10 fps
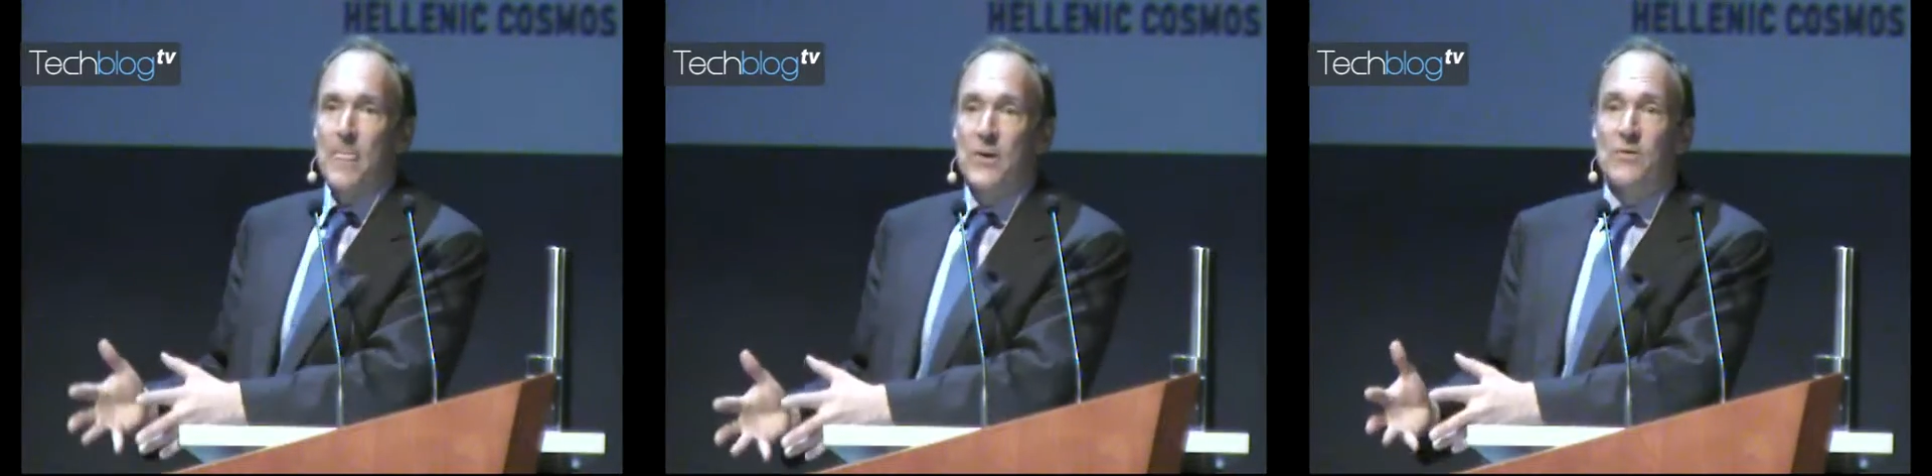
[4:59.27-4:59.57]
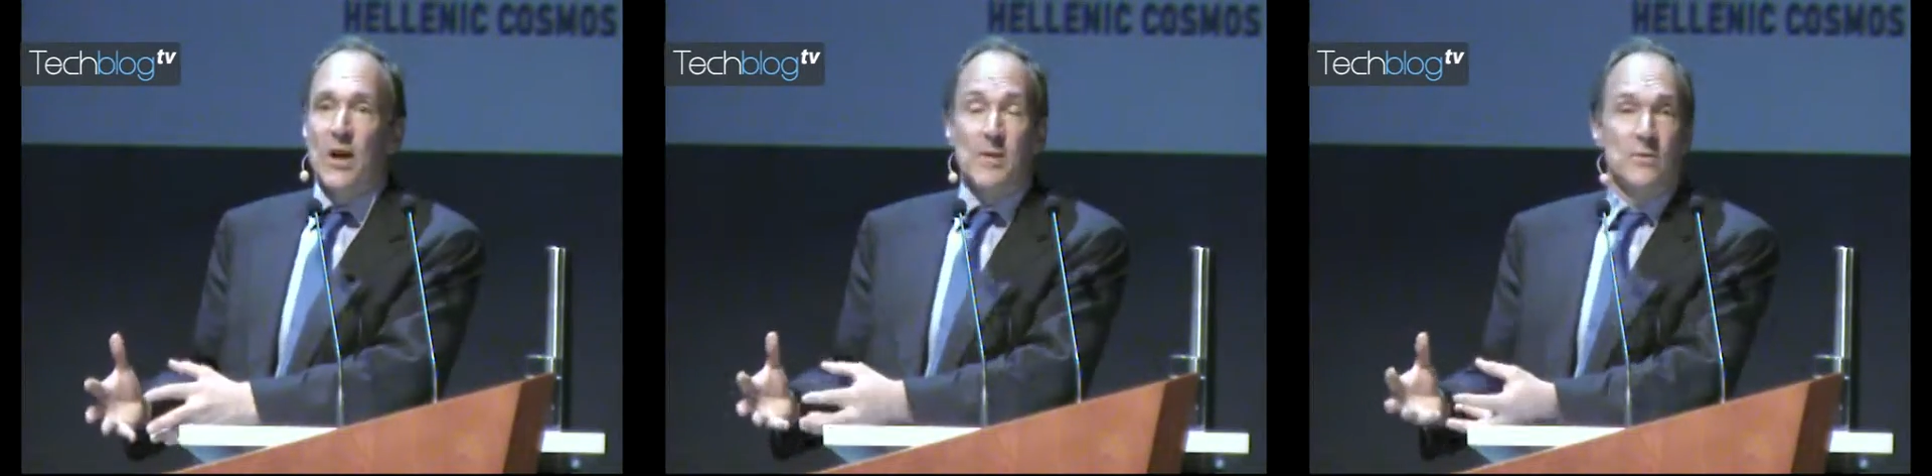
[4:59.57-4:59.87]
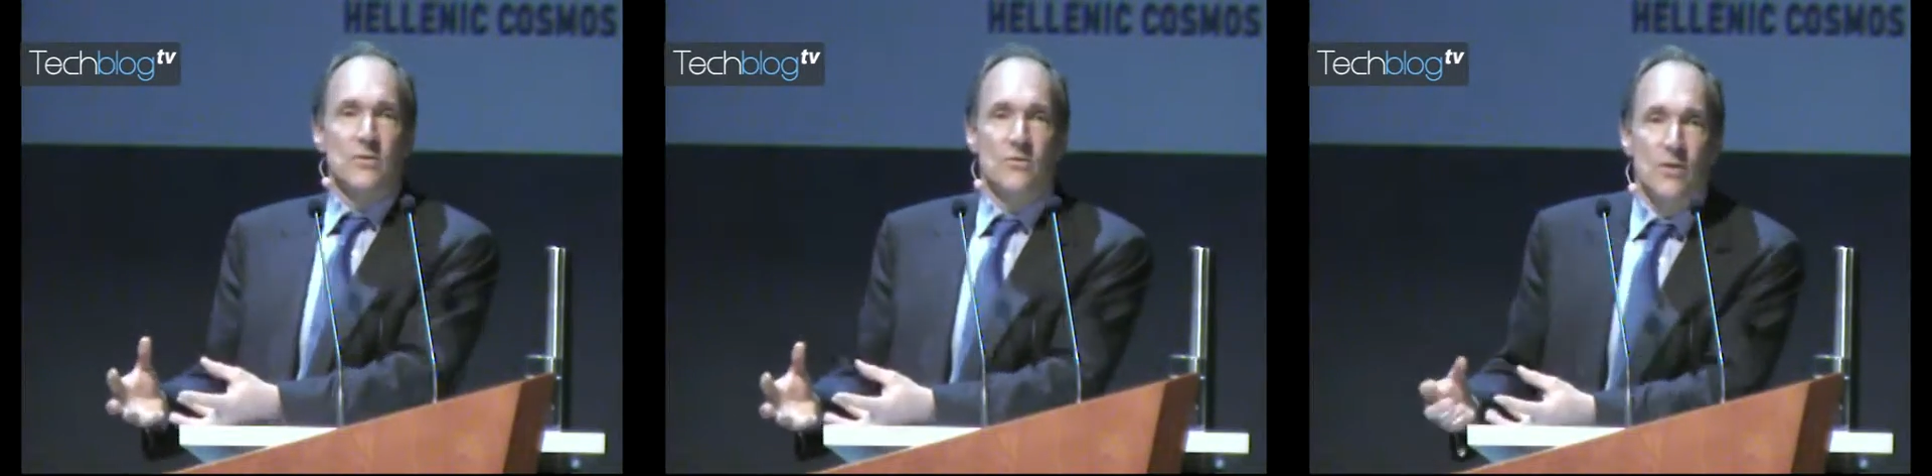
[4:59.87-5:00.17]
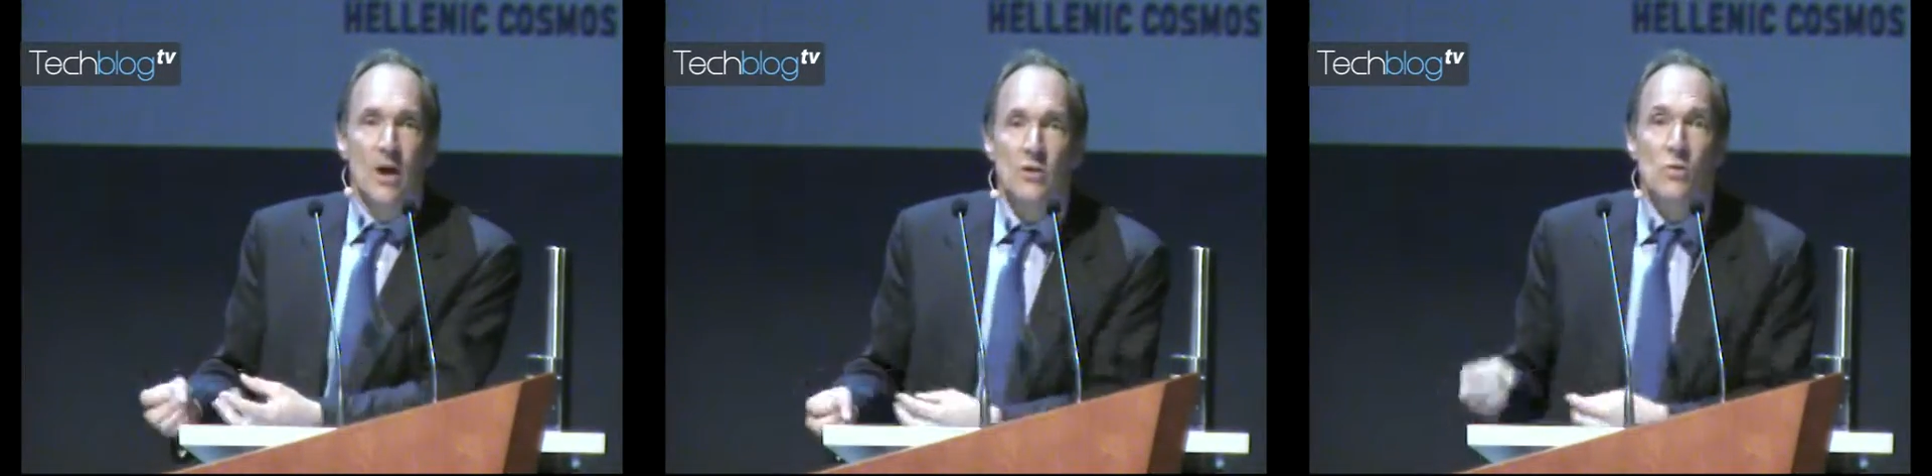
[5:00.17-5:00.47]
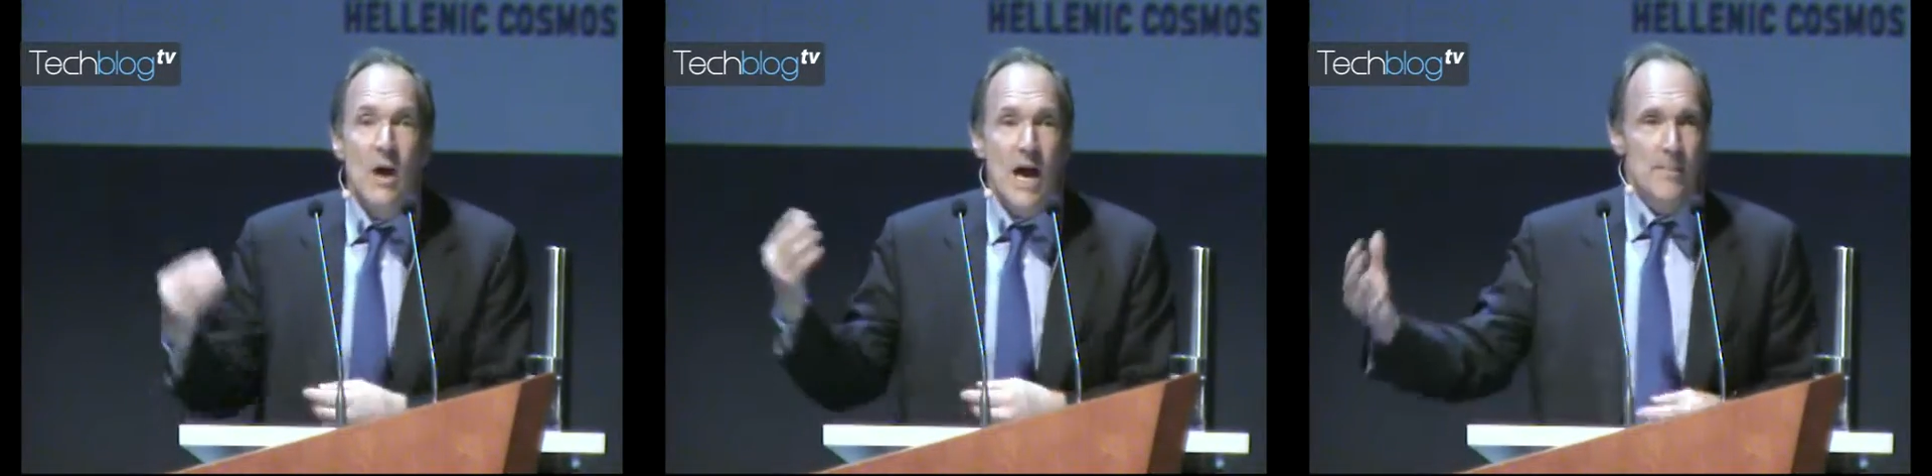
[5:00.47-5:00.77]
the development of
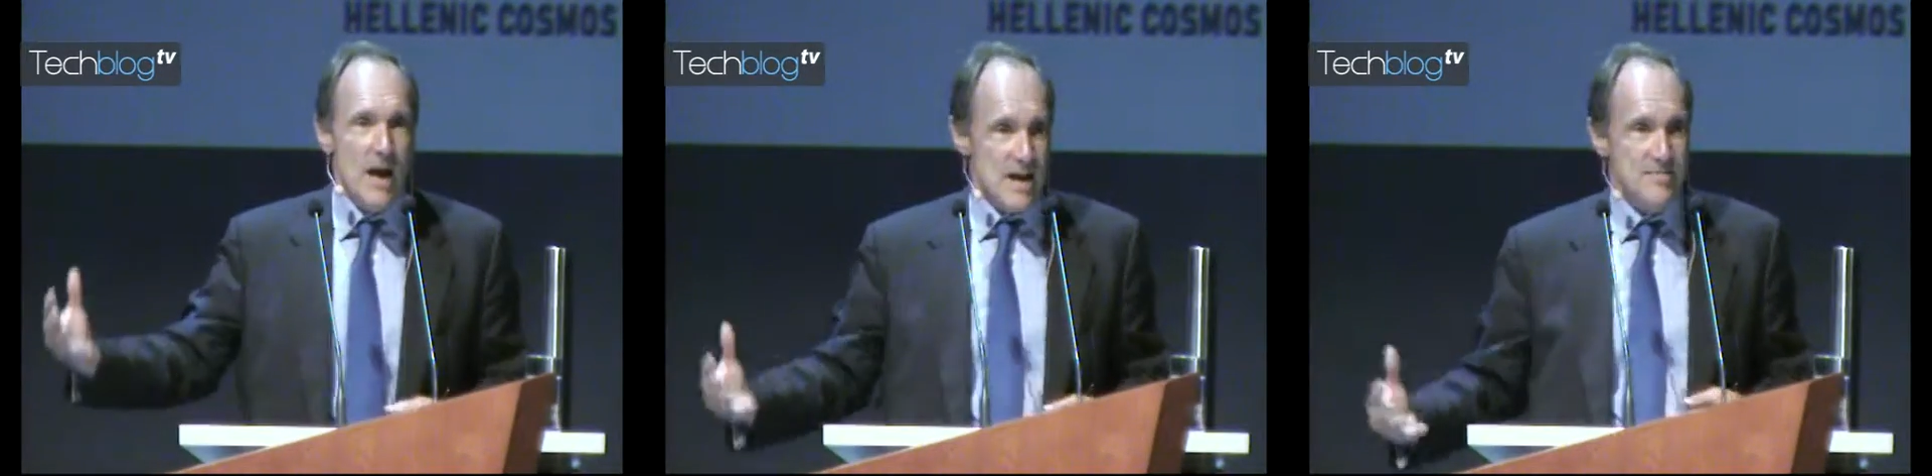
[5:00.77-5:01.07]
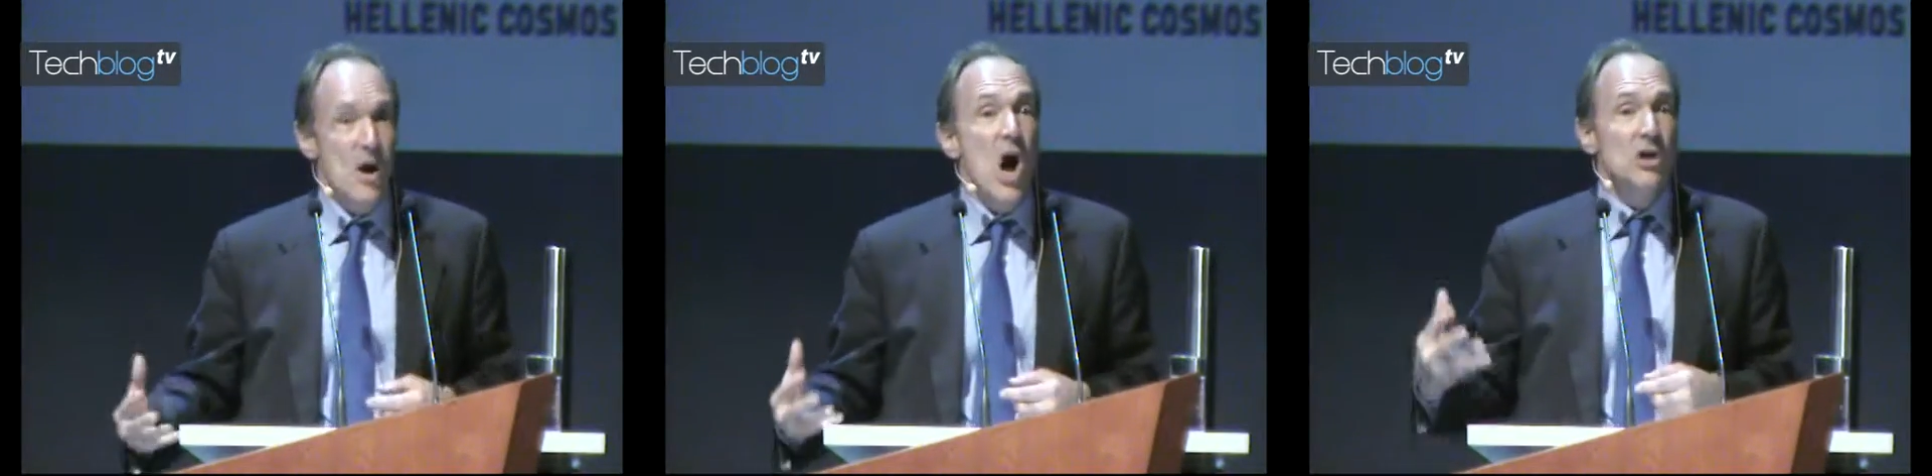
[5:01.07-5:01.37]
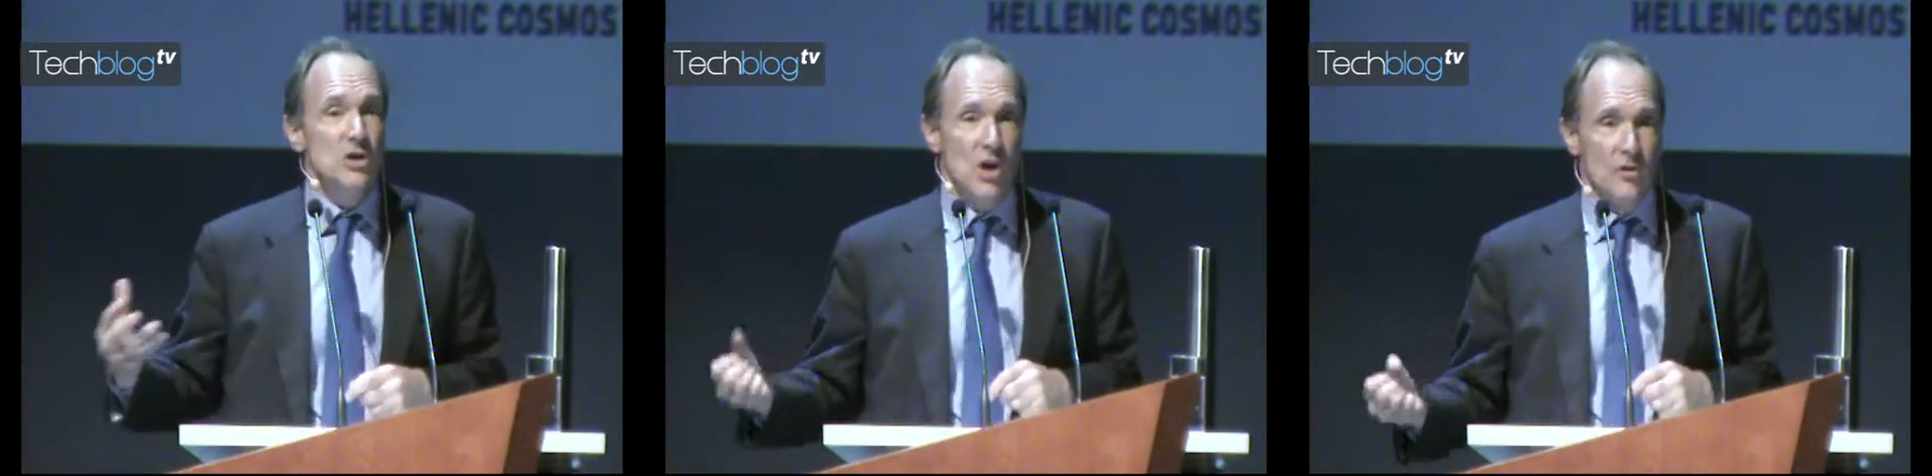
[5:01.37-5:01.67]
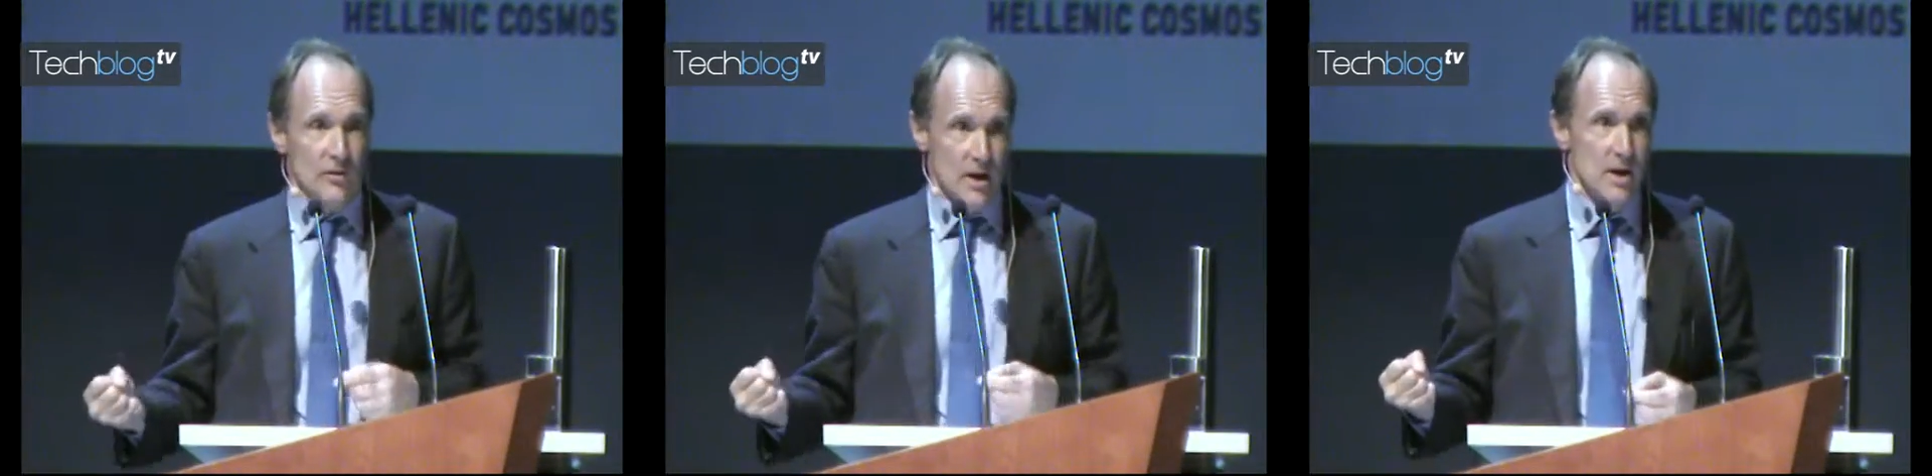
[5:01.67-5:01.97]
the web as part of